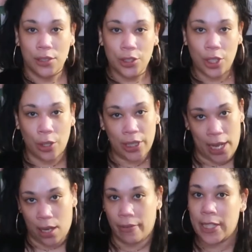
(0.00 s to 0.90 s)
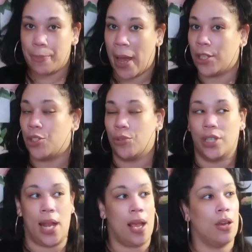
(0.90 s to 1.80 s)
you know they're not gonna respect you
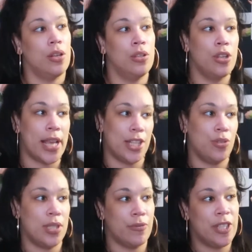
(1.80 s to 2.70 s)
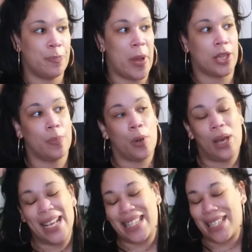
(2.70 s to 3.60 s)
they're not gonna look at you as a respectable
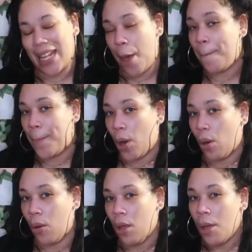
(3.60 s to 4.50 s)
example